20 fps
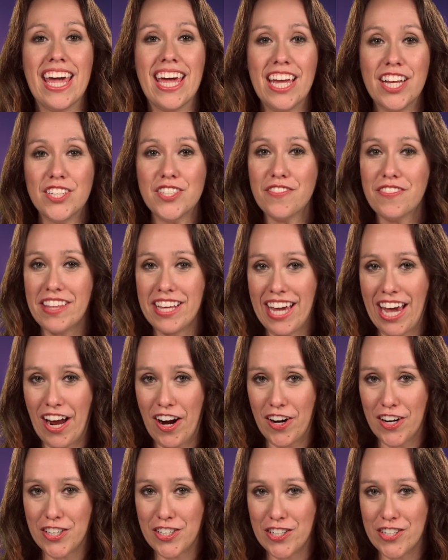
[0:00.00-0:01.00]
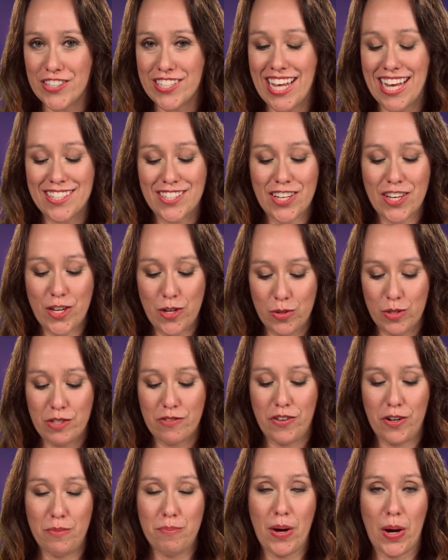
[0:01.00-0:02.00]
Each of the characters has a
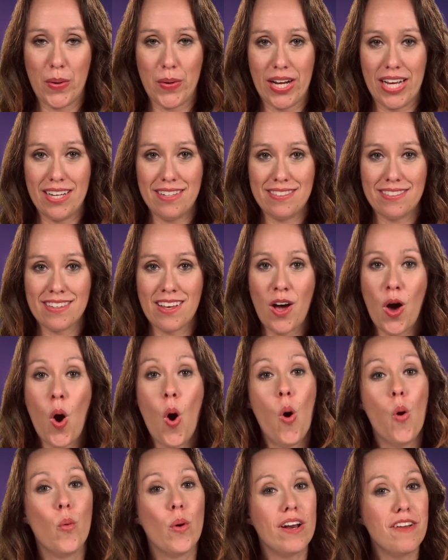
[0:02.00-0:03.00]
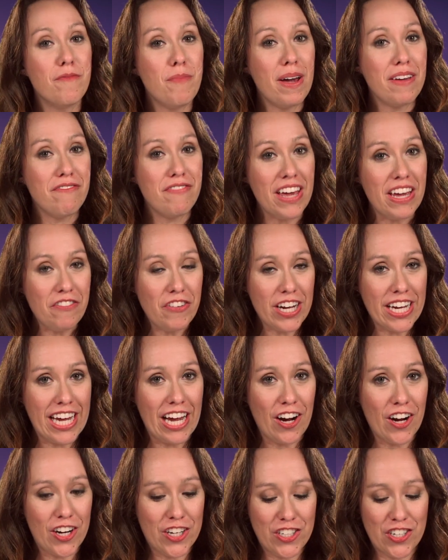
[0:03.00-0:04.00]
useful bonus. One of my favorite
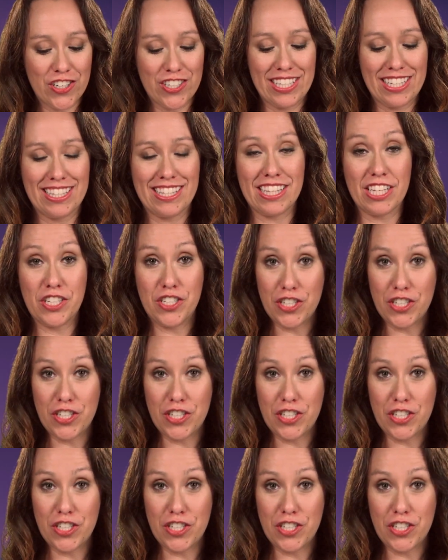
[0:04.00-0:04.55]
characters is the